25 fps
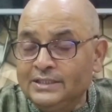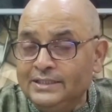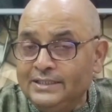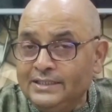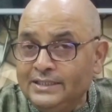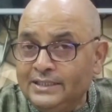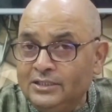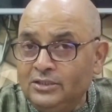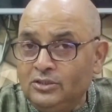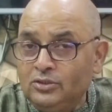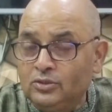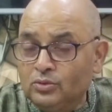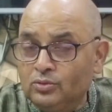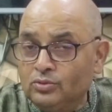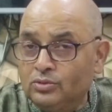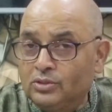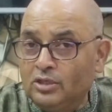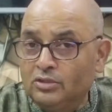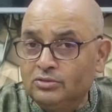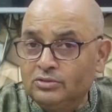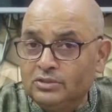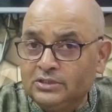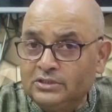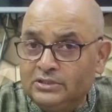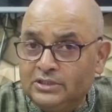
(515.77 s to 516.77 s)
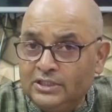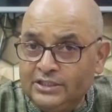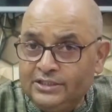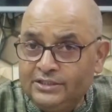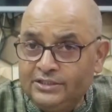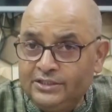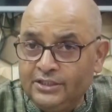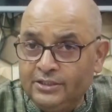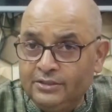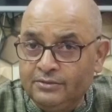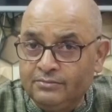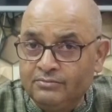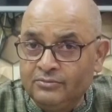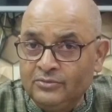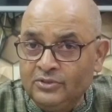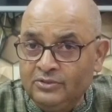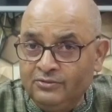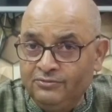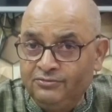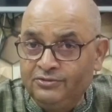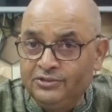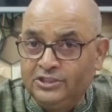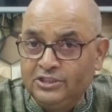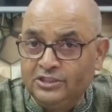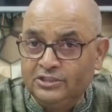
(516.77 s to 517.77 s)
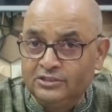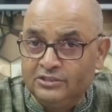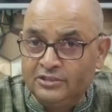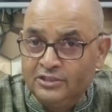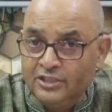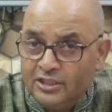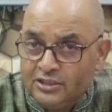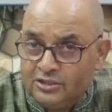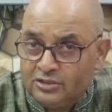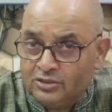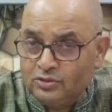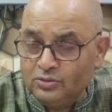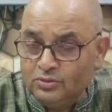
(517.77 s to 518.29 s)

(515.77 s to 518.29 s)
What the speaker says: in 2016, which is next